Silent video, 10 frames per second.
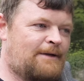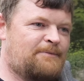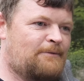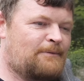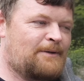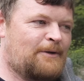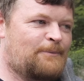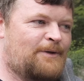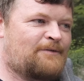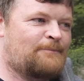absolutely no
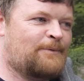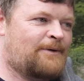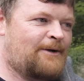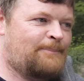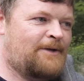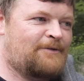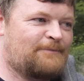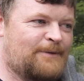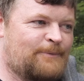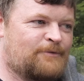reason. We're here
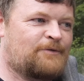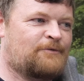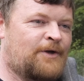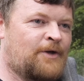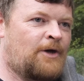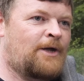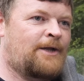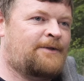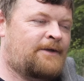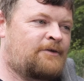peacefully. We're just trying to
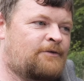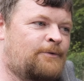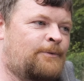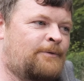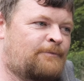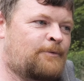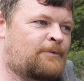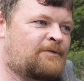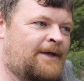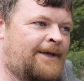highlight the issue of
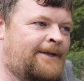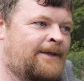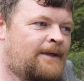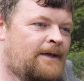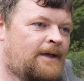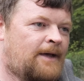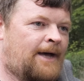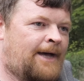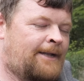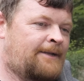Crooksling
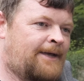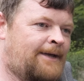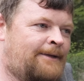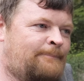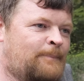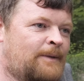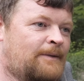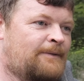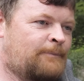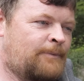and um,
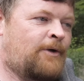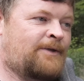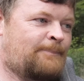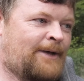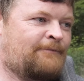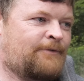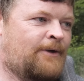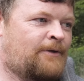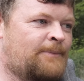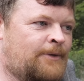that we want it back for
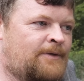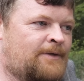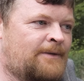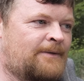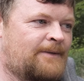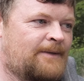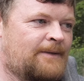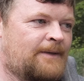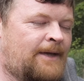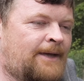our community.
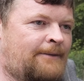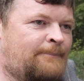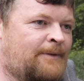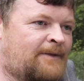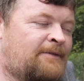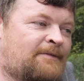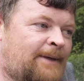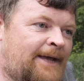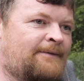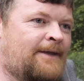Um, that's the
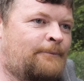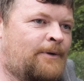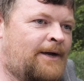main thing we're